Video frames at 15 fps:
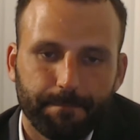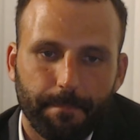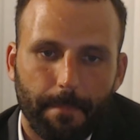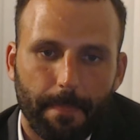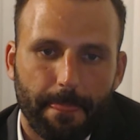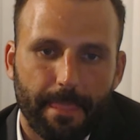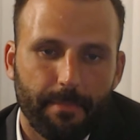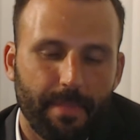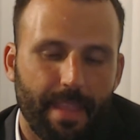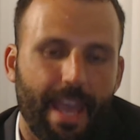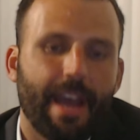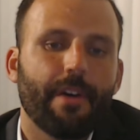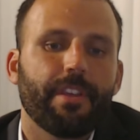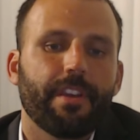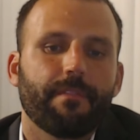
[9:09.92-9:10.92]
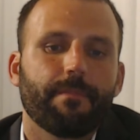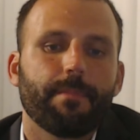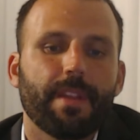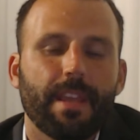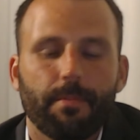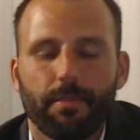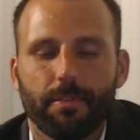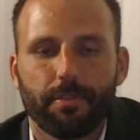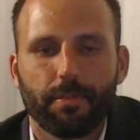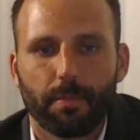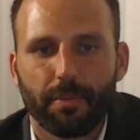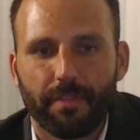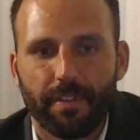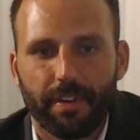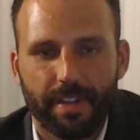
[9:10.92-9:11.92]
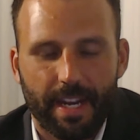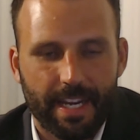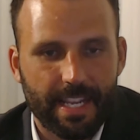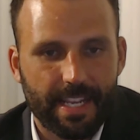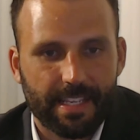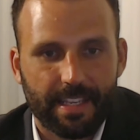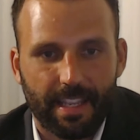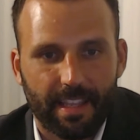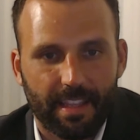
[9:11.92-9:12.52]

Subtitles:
Now they've been able to improve their techniques to get